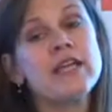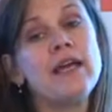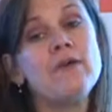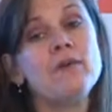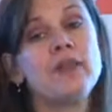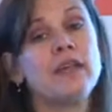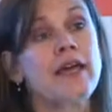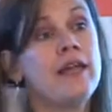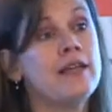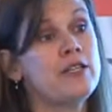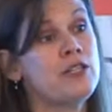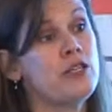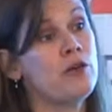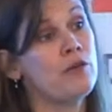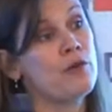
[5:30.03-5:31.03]
scale with, again, a
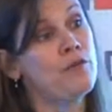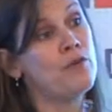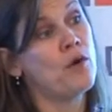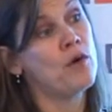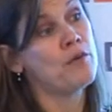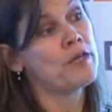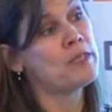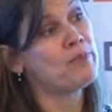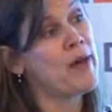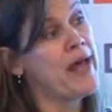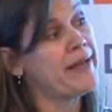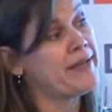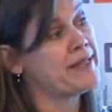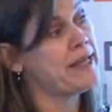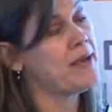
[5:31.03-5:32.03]
0 to 4
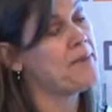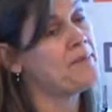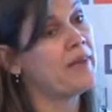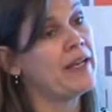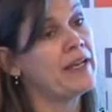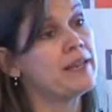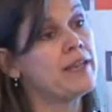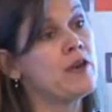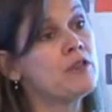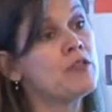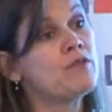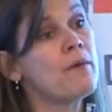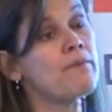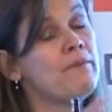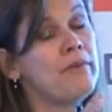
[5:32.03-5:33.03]
response. It
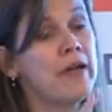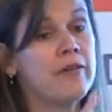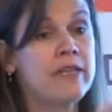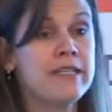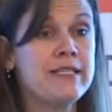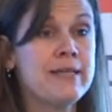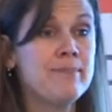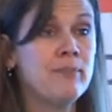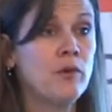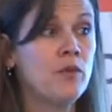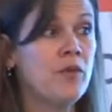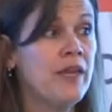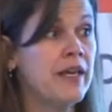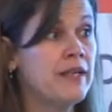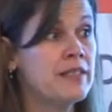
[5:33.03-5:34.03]
goes from very
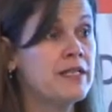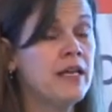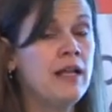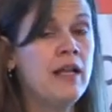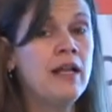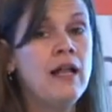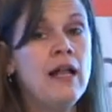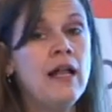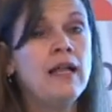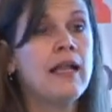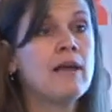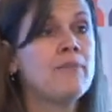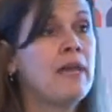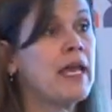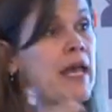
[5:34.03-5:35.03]
simple things,
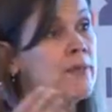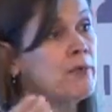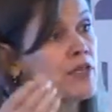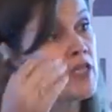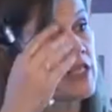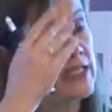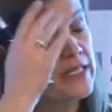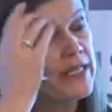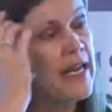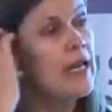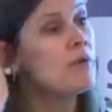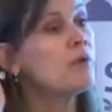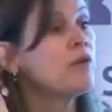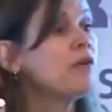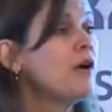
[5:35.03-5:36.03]
like being able to
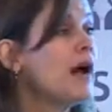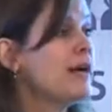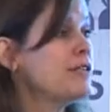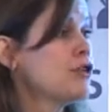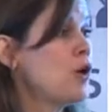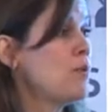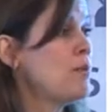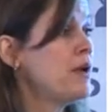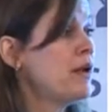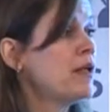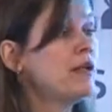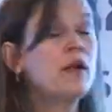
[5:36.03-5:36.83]
stand with your eyes open and